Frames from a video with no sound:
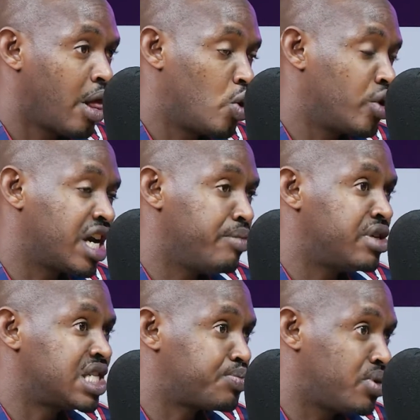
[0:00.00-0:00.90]
who came
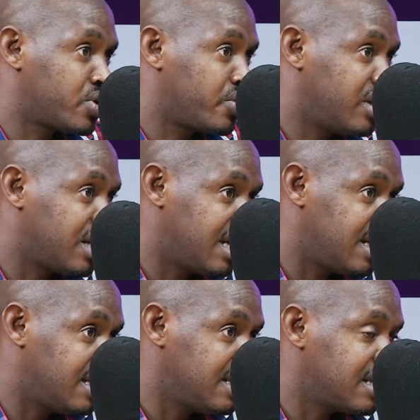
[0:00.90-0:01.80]
and spoke to these
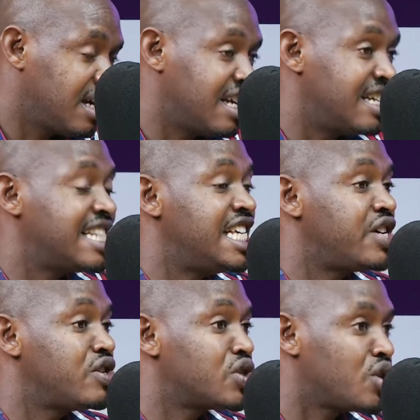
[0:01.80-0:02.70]
ladies, and they
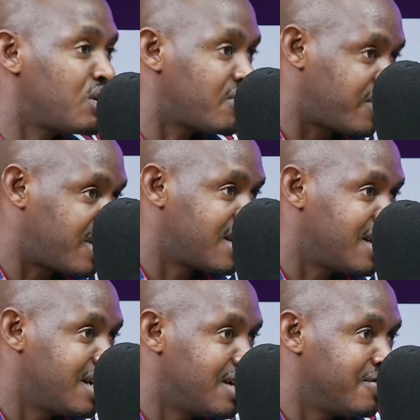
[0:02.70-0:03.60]
resolved
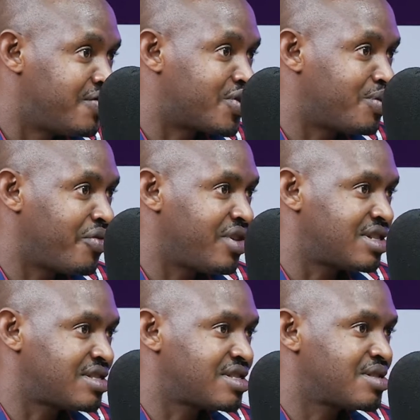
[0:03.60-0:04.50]
from
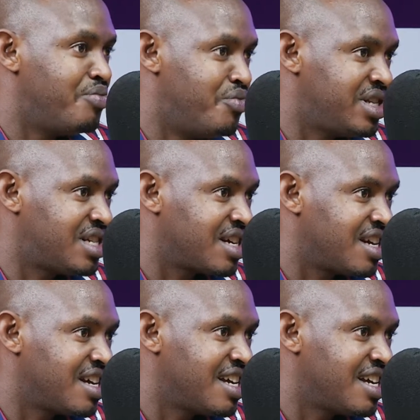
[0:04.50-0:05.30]
this meeting